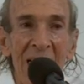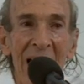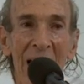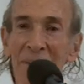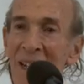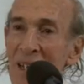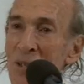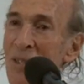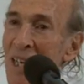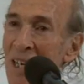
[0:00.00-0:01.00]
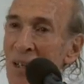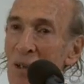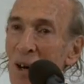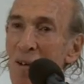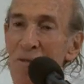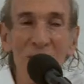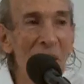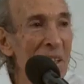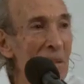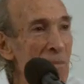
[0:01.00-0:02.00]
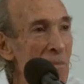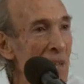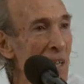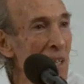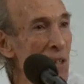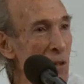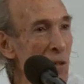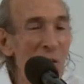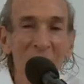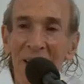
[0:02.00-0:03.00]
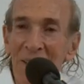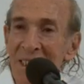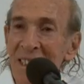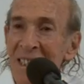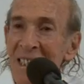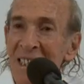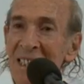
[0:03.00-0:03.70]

I would like to tell you of two flowers